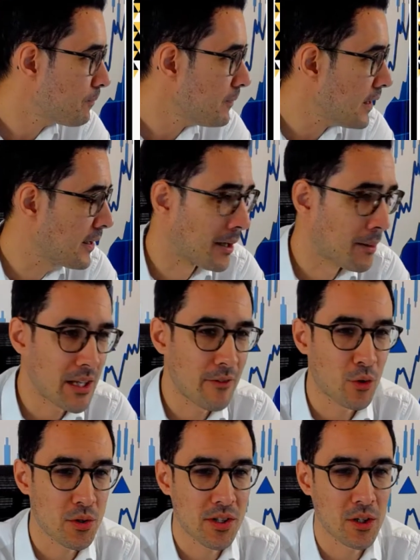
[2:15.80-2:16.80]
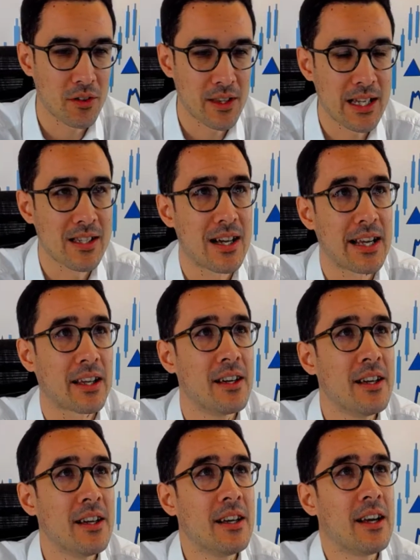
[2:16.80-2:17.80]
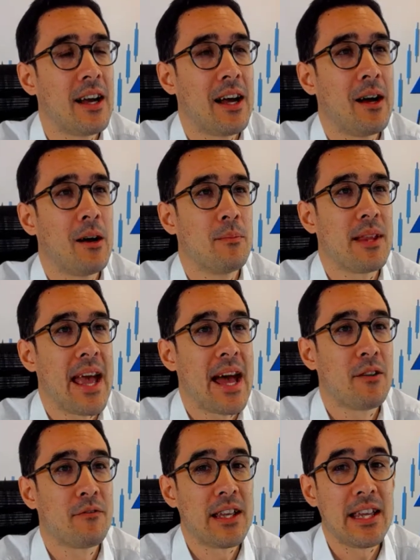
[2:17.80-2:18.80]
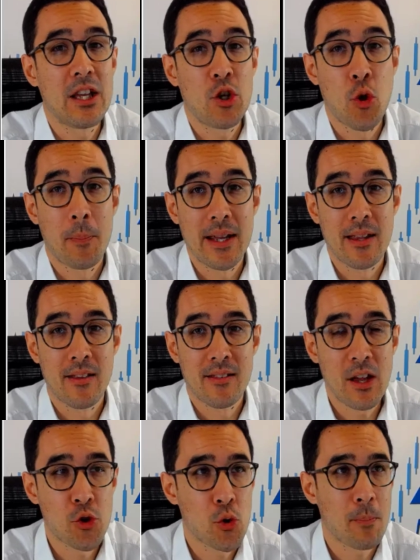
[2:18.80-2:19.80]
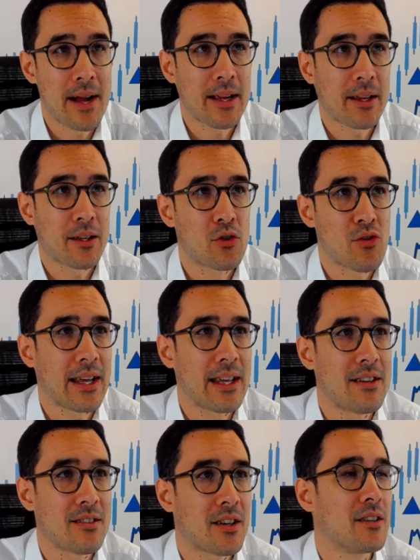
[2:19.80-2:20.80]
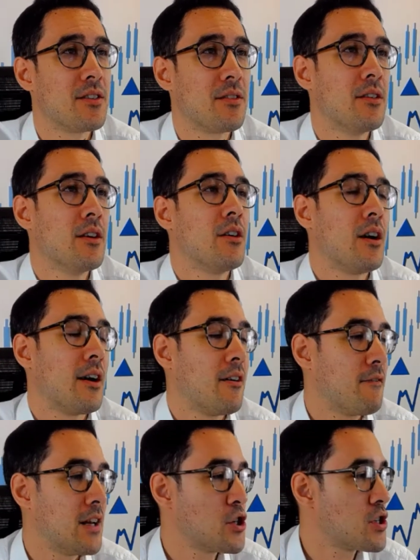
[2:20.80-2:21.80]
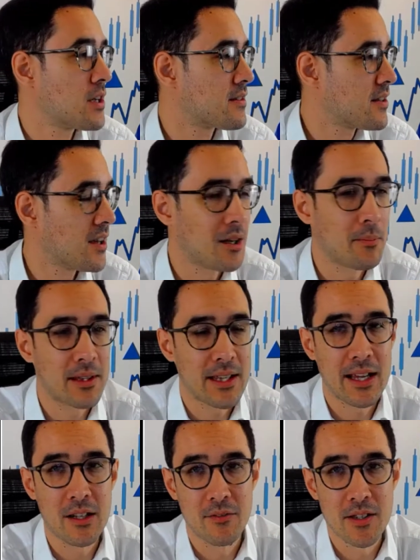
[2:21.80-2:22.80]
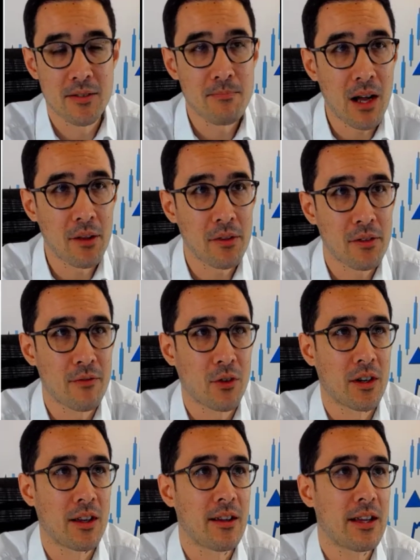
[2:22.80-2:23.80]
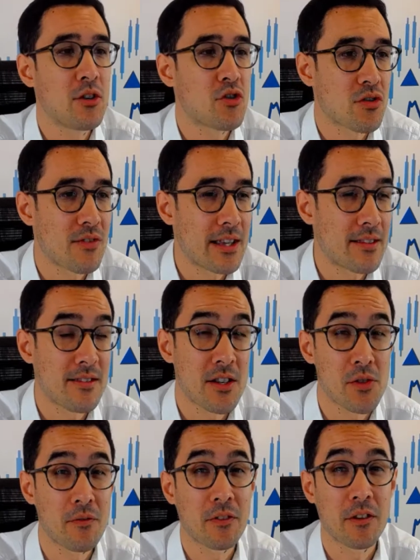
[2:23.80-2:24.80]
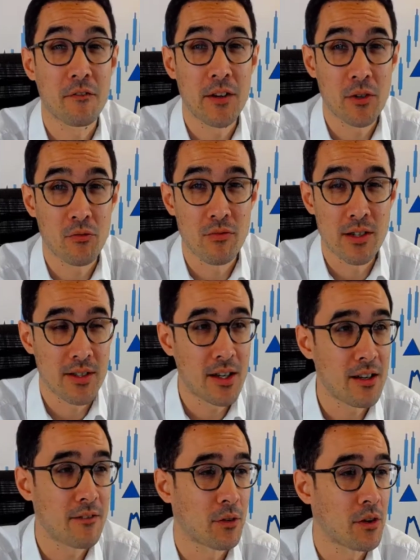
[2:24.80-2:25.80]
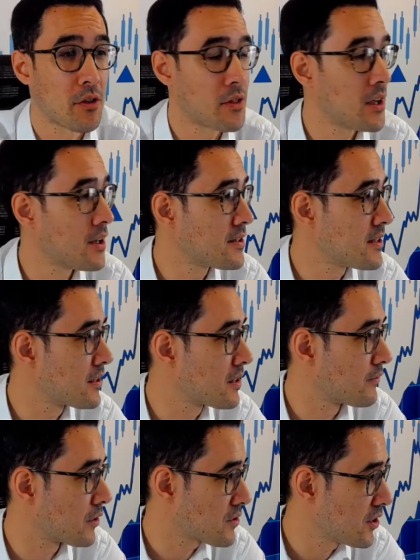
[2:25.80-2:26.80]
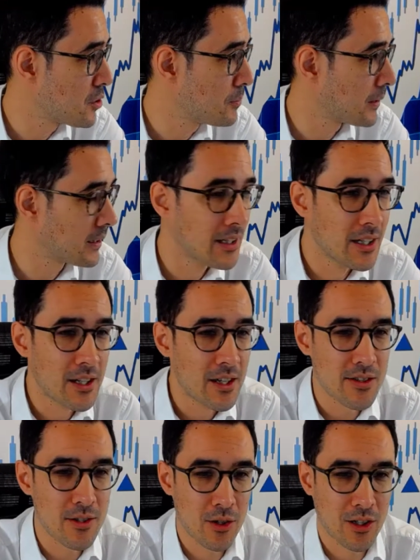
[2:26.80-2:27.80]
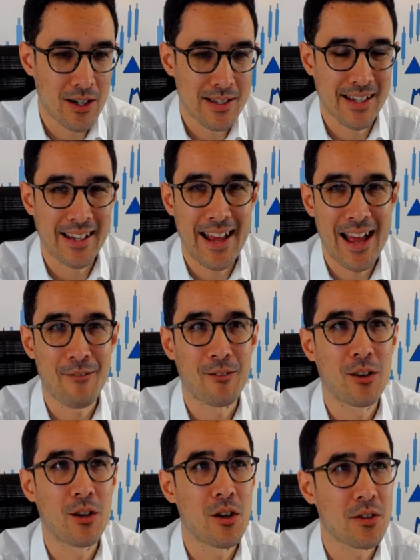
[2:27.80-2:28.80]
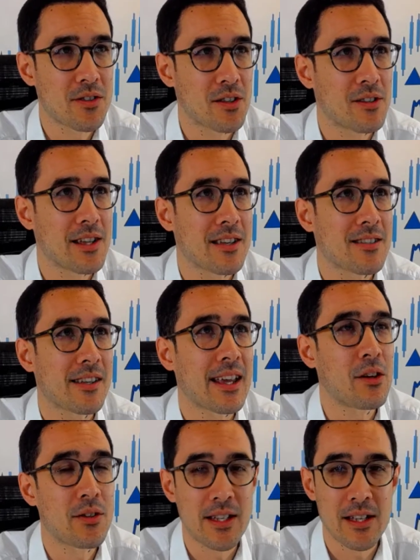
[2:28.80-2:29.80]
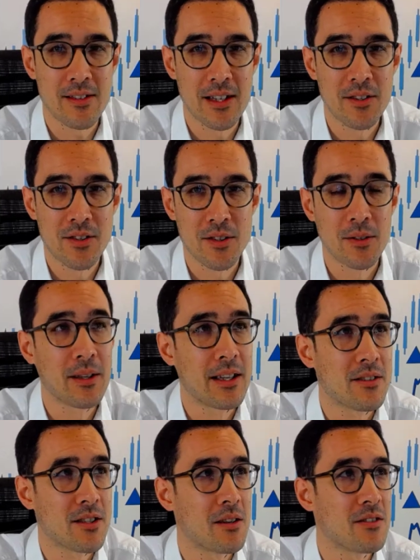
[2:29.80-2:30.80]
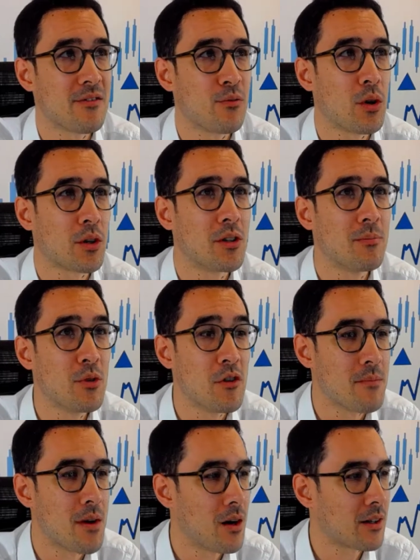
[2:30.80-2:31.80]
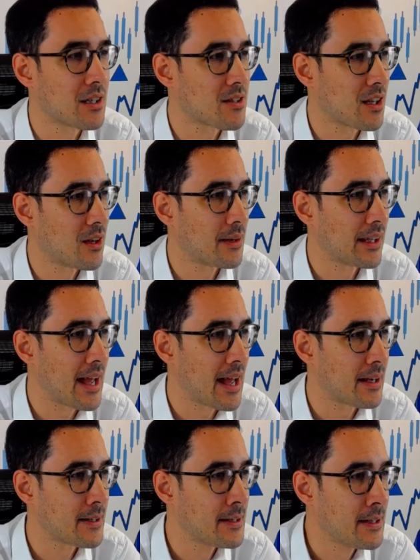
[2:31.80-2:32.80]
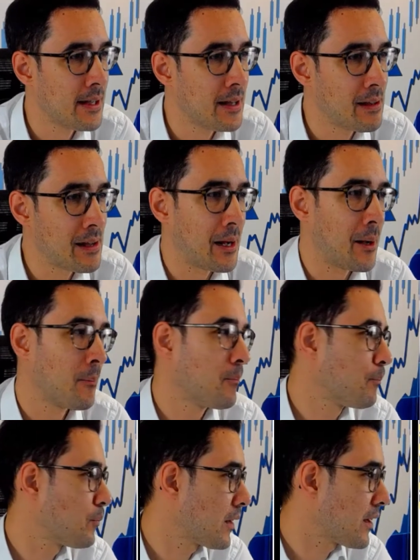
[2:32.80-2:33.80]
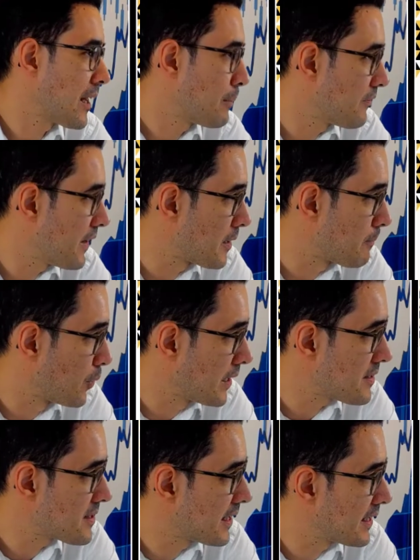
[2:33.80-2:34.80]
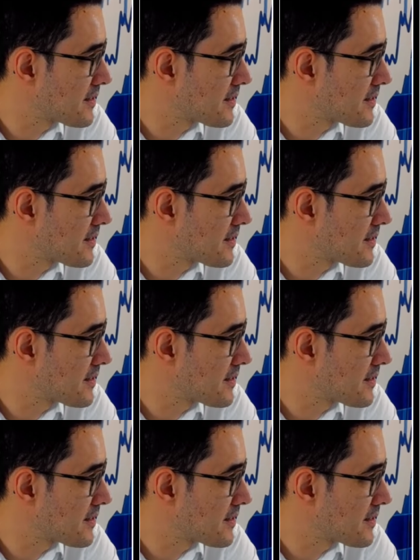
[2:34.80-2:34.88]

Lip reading: But you've also got things like the head of the European Central Bank, Draghi, is going to finish his term at the end of this month. You've got an interest rate decision from the Federal Reserve on the 30th of October. So you guys are going to have lots of things to get your teeth into in terms of what could move markets going ahead. Couple of other points here.